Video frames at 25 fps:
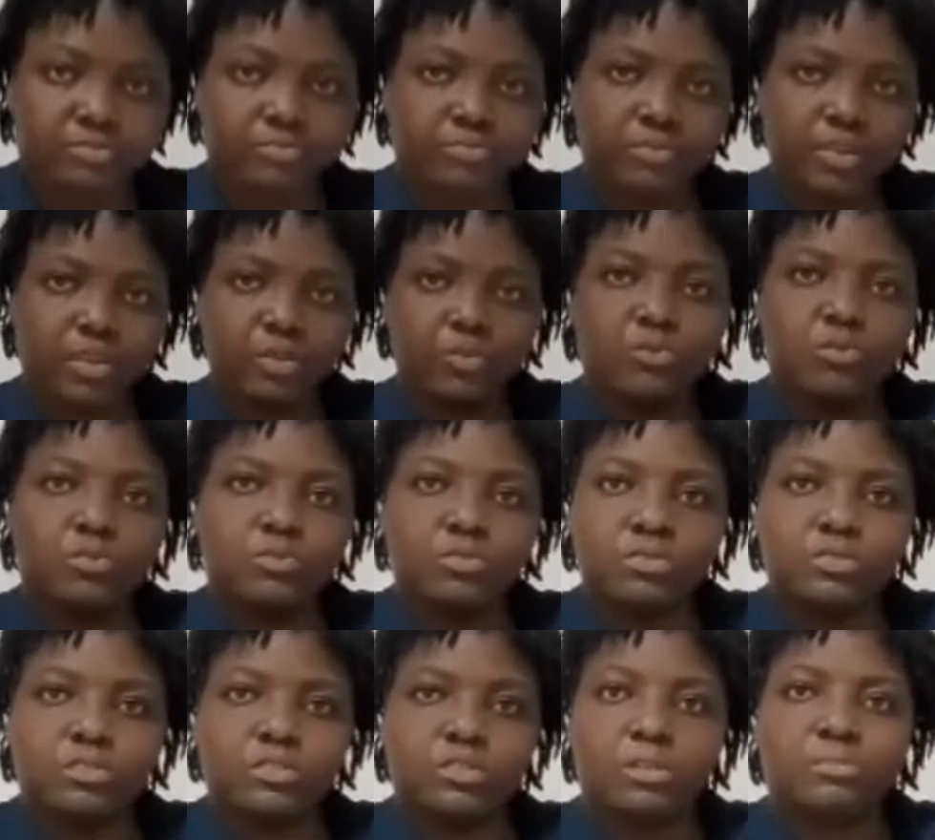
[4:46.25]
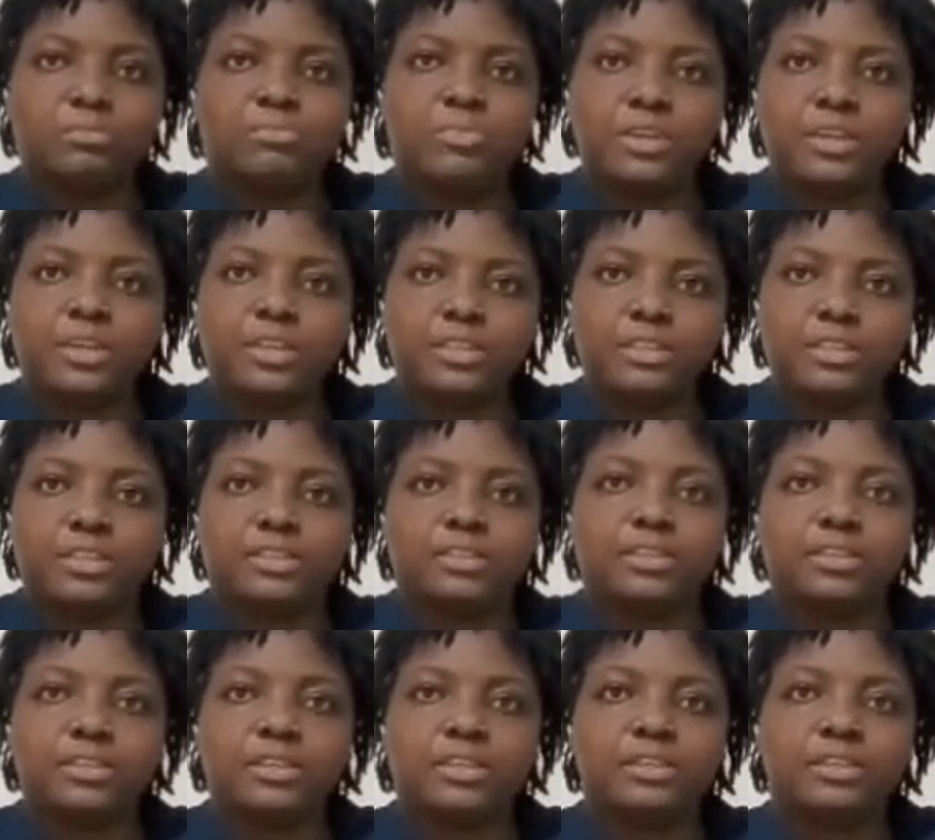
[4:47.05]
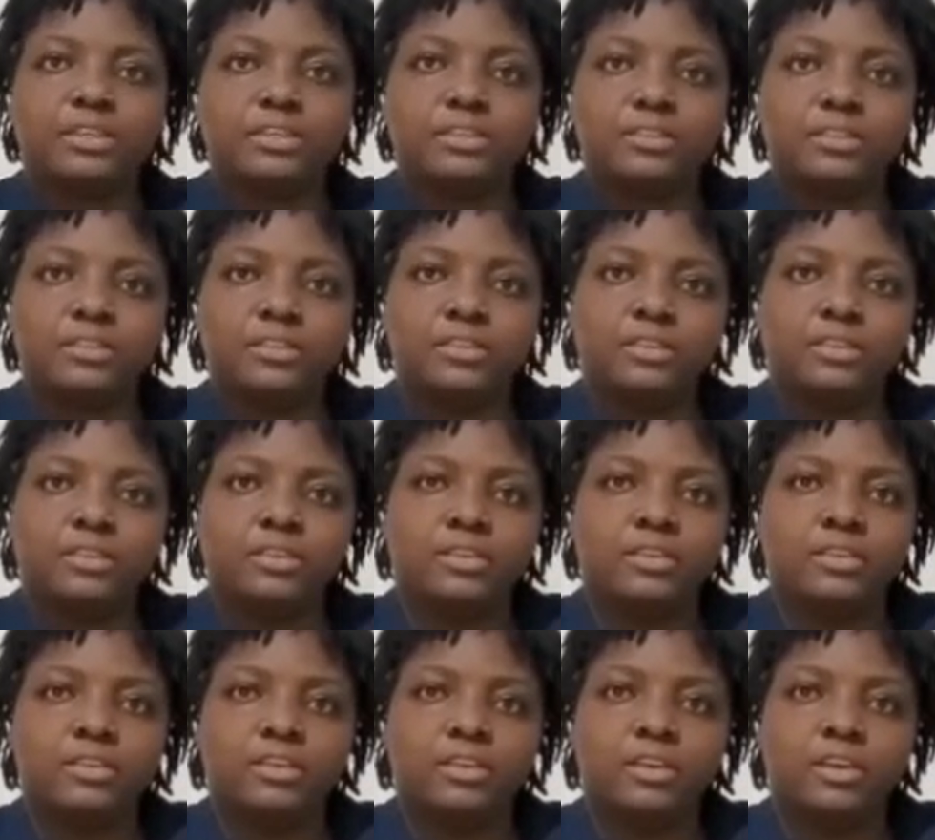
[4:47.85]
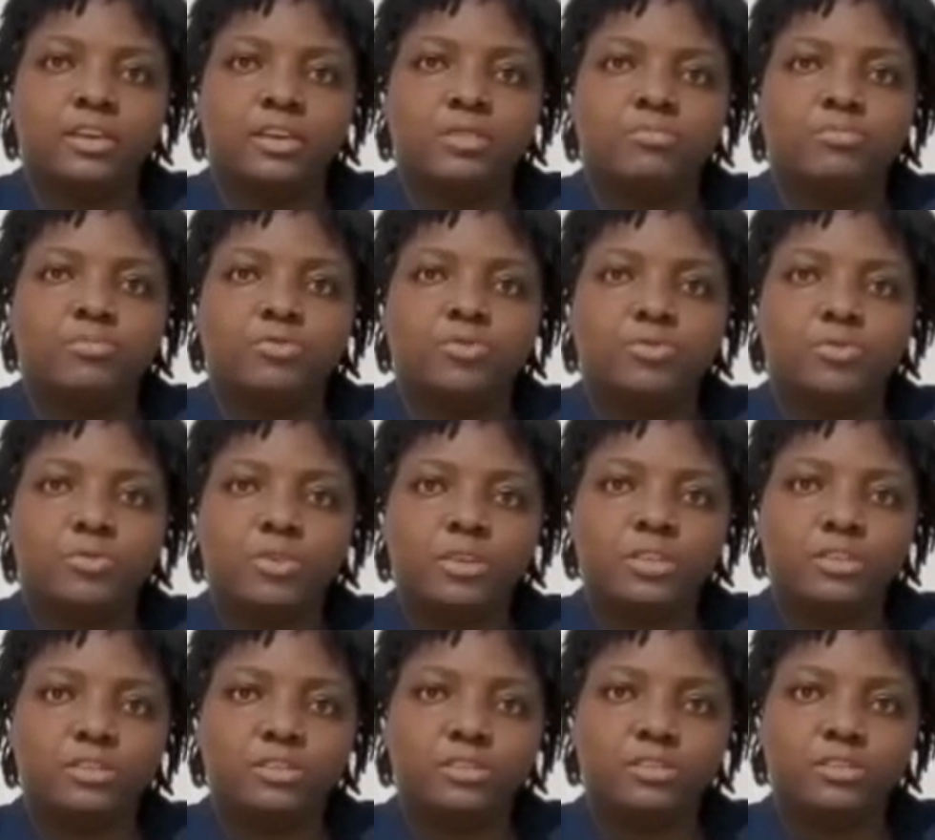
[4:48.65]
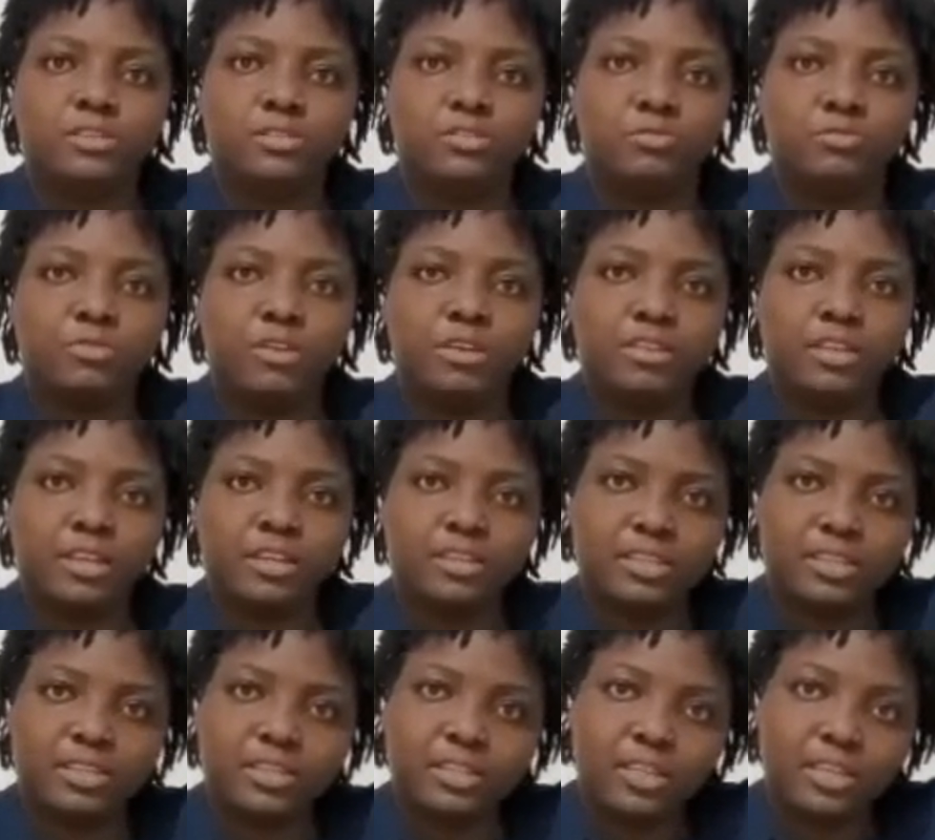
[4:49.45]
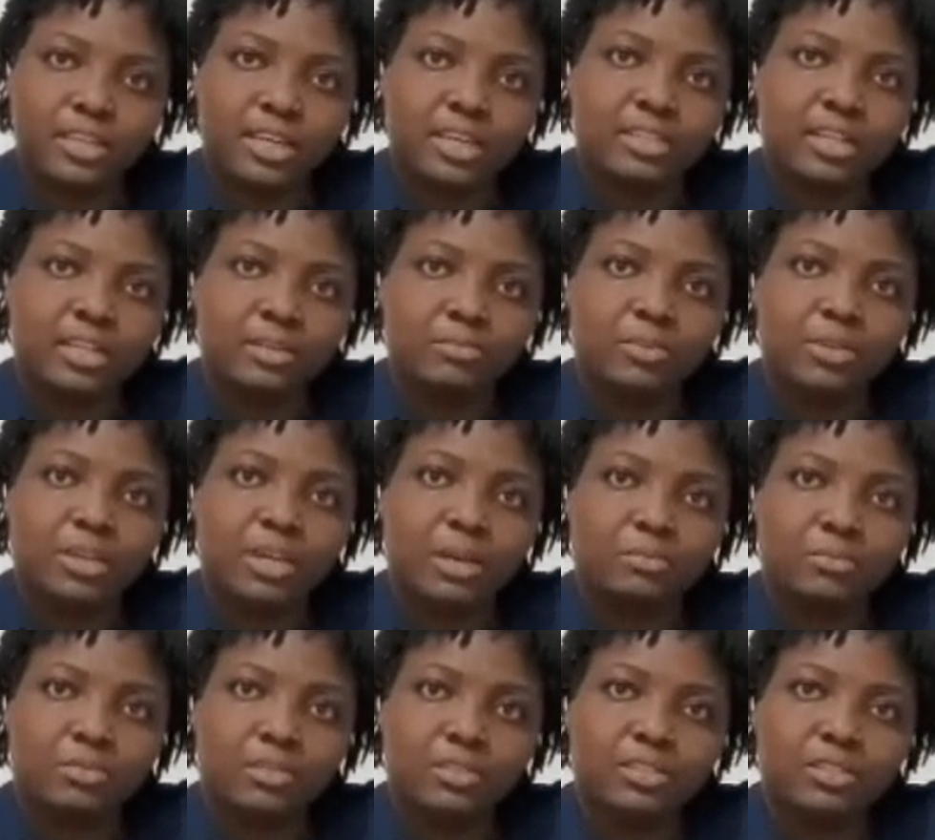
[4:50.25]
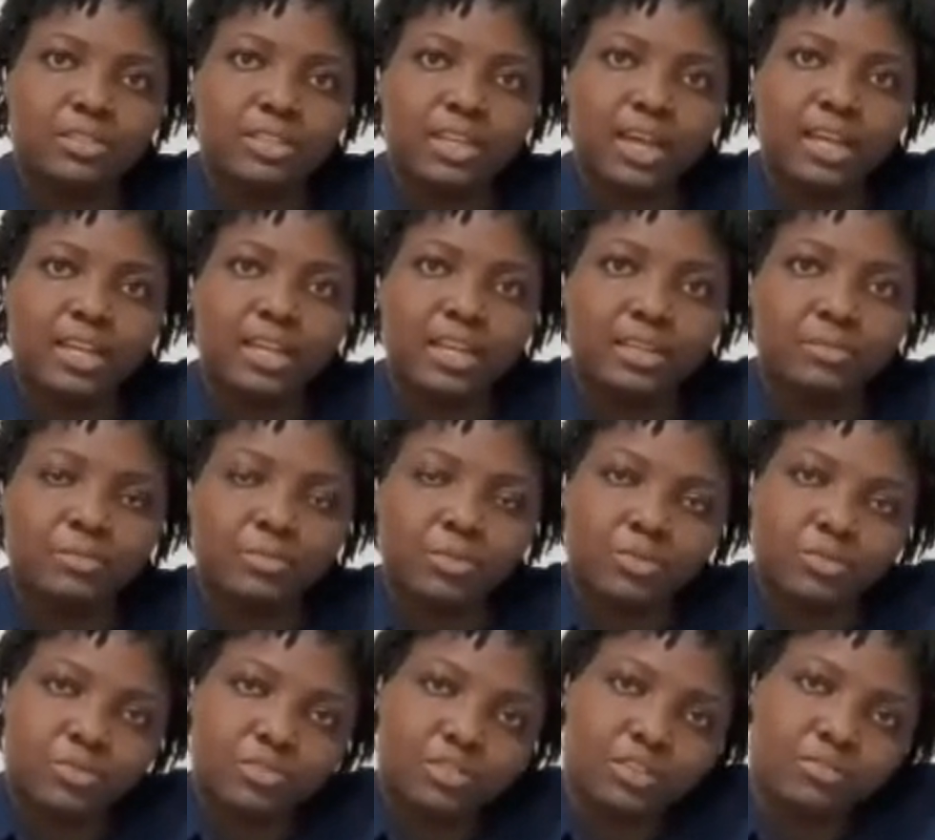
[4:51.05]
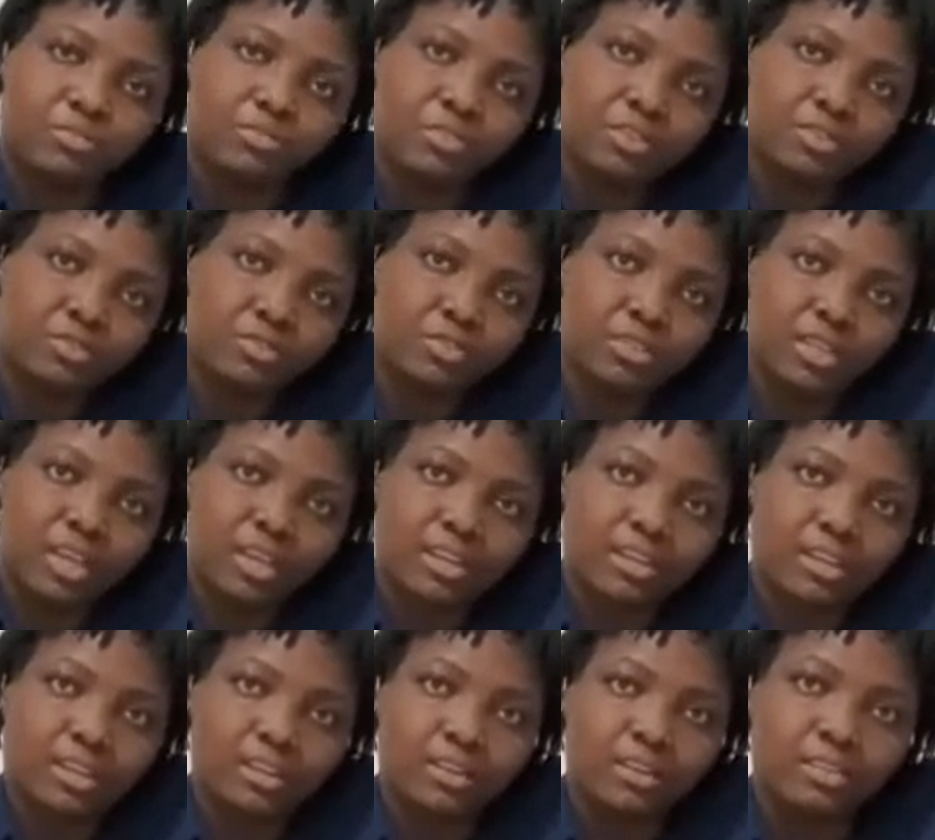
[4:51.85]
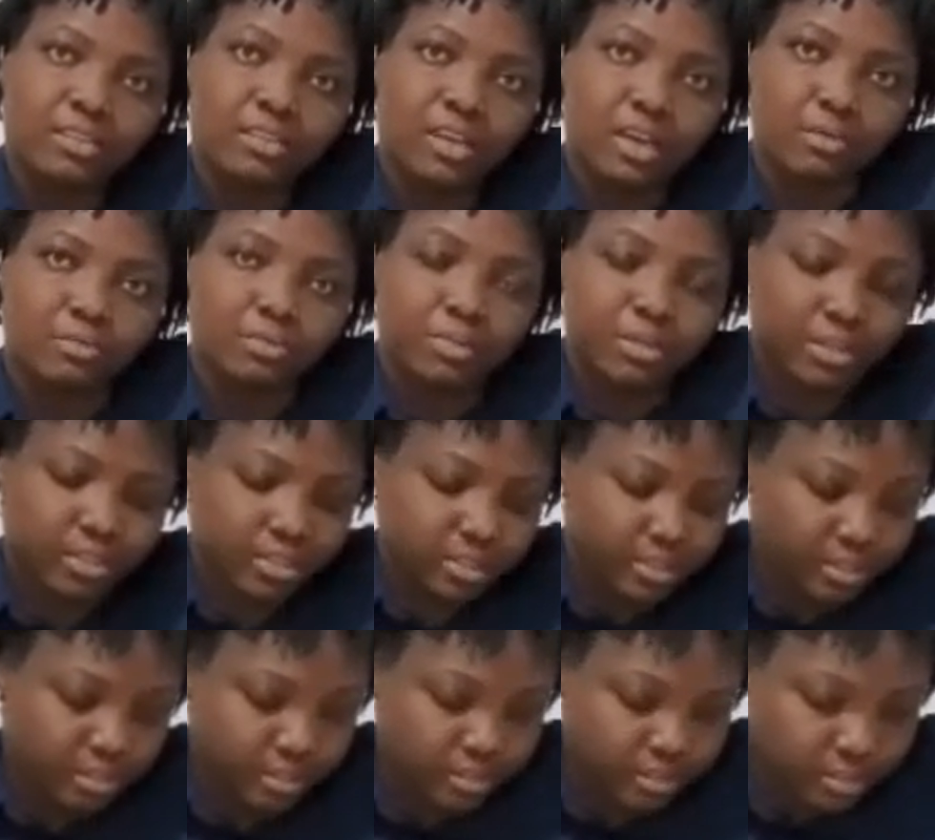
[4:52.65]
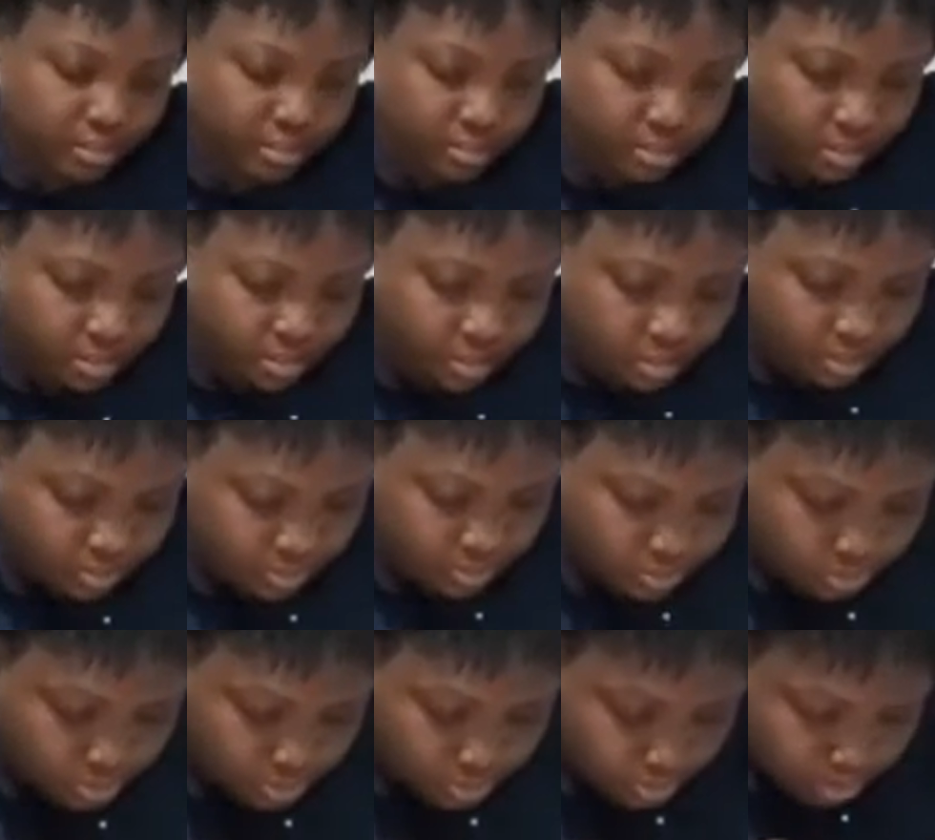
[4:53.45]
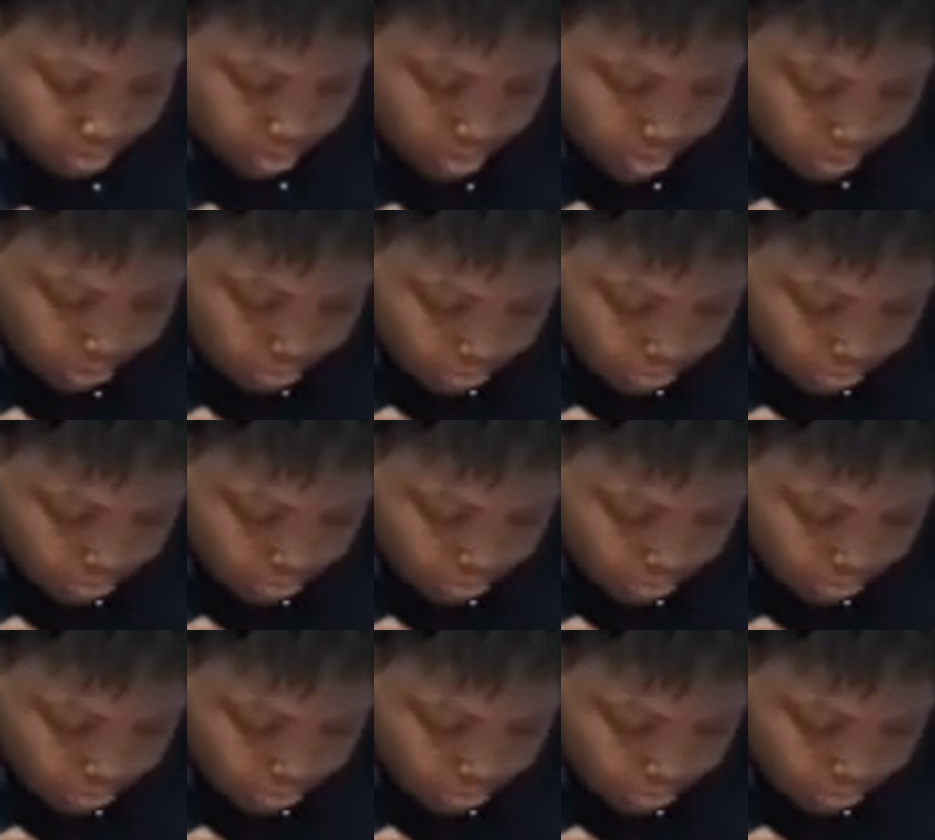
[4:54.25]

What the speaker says: A wound is a break in the skin. A bruise, you find that the skin actually becomes discolored because the vessels underneath are bleeding. So how